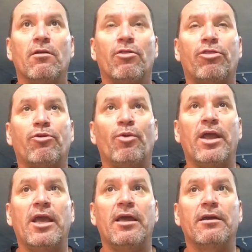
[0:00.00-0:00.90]

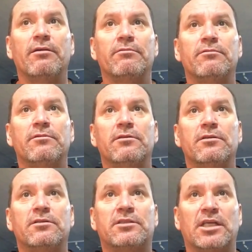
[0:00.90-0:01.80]
3
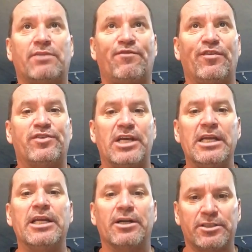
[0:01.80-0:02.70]
to
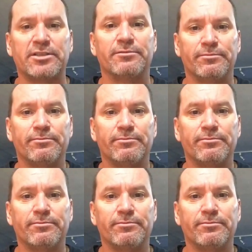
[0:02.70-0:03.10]
15 years.